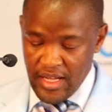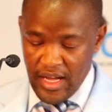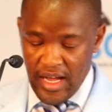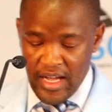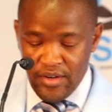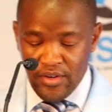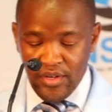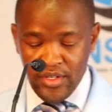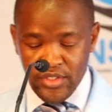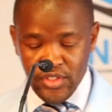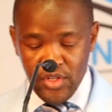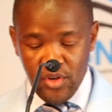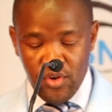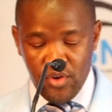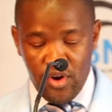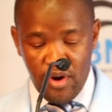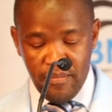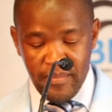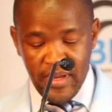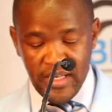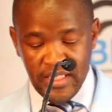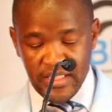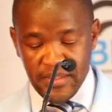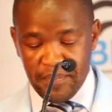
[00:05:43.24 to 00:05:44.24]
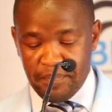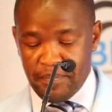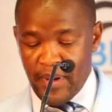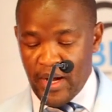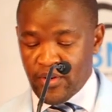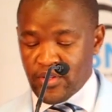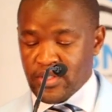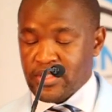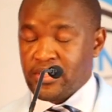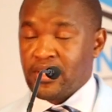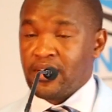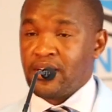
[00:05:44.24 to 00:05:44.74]
I also commend
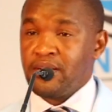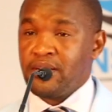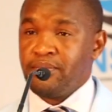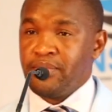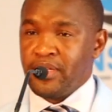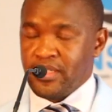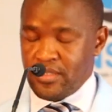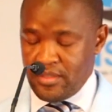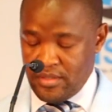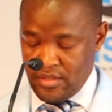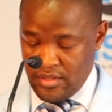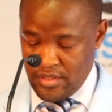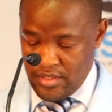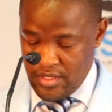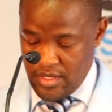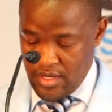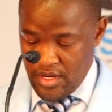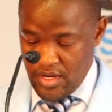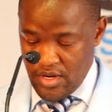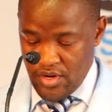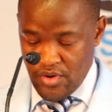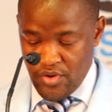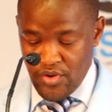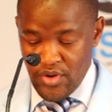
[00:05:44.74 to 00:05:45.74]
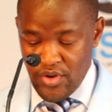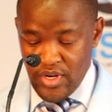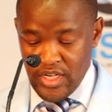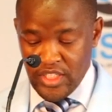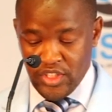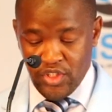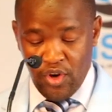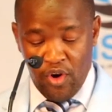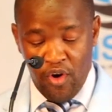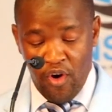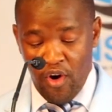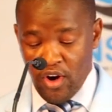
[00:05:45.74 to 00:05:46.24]
Pako Siribe, who
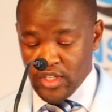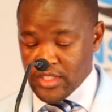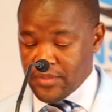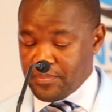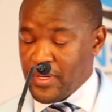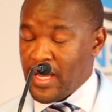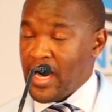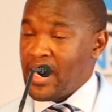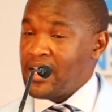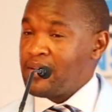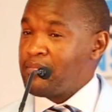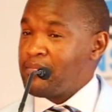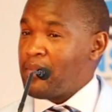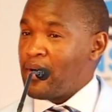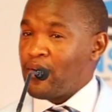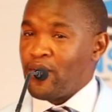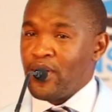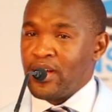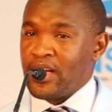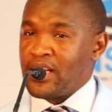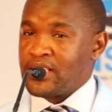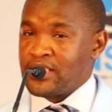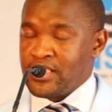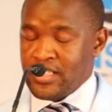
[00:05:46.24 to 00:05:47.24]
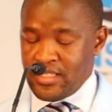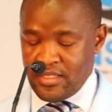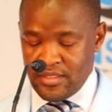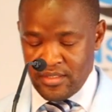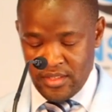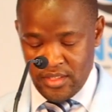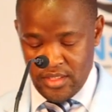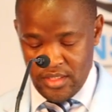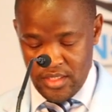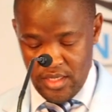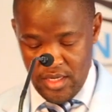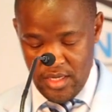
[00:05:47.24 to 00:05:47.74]
is hot behind Makwala's
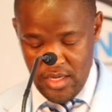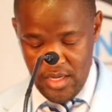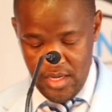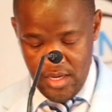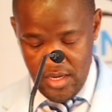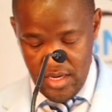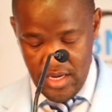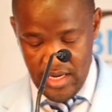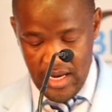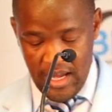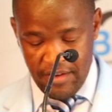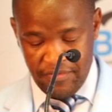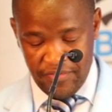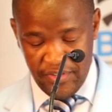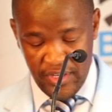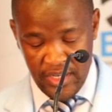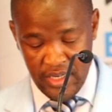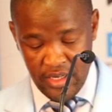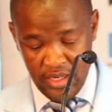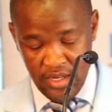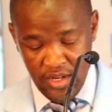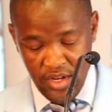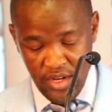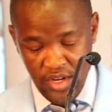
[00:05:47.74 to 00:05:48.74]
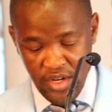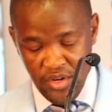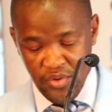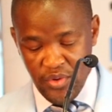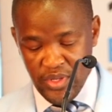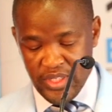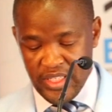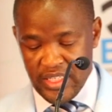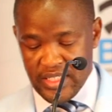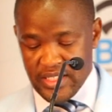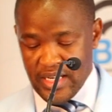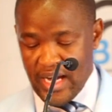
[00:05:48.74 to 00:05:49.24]
heels in Africa
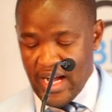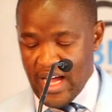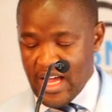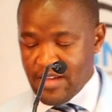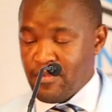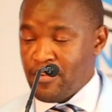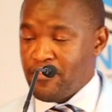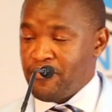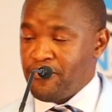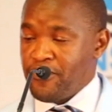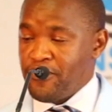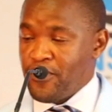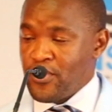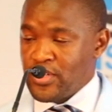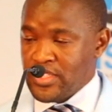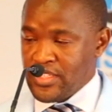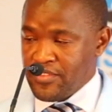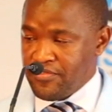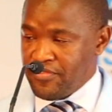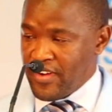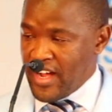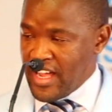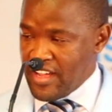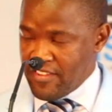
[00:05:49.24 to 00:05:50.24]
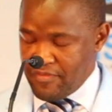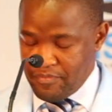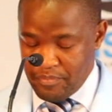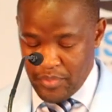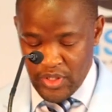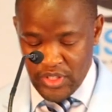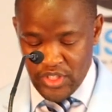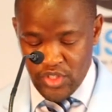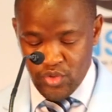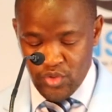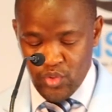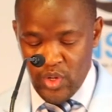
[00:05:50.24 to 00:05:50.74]
with a time of
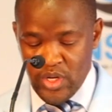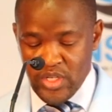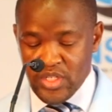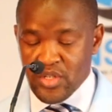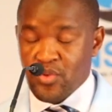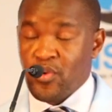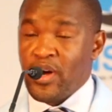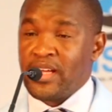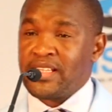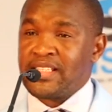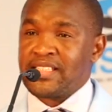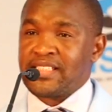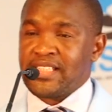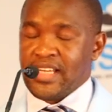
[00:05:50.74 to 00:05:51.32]
45.21